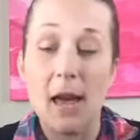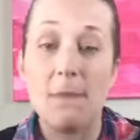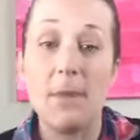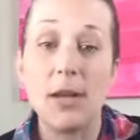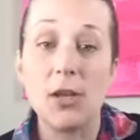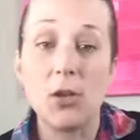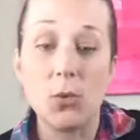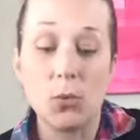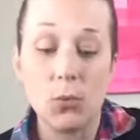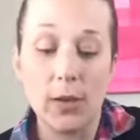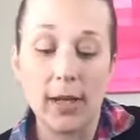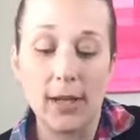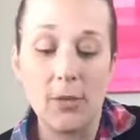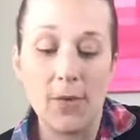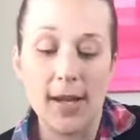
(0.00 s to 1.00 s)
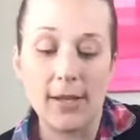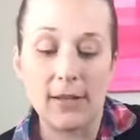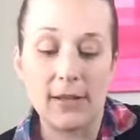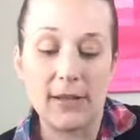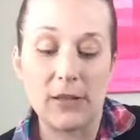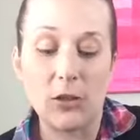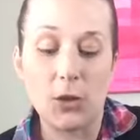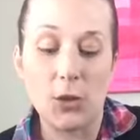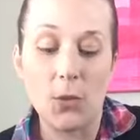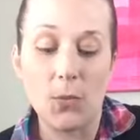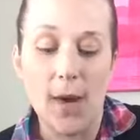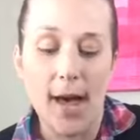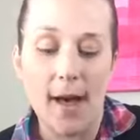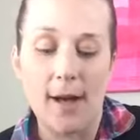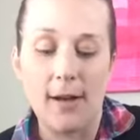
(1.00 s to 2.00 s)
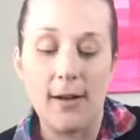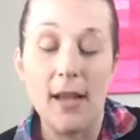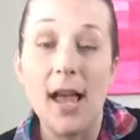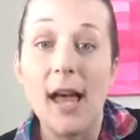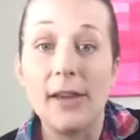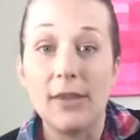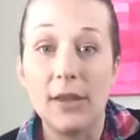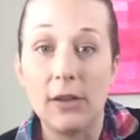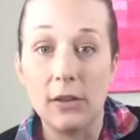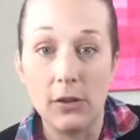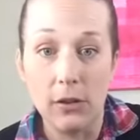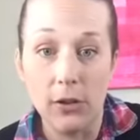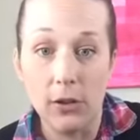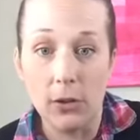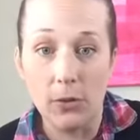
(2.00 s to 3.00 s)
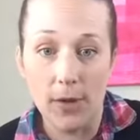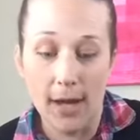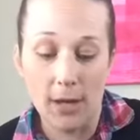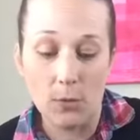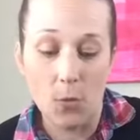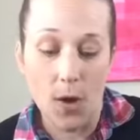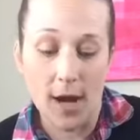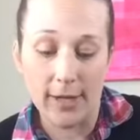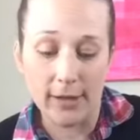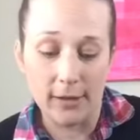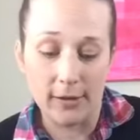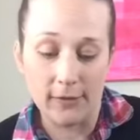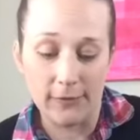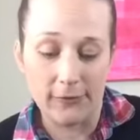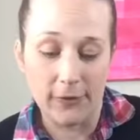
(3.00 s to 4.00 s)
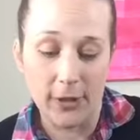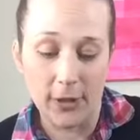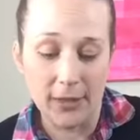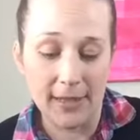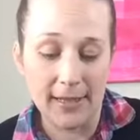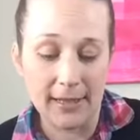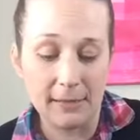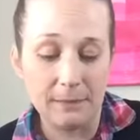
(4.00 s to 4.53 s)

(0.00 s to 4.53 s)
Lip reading: But you really want to stir well the glue and water first.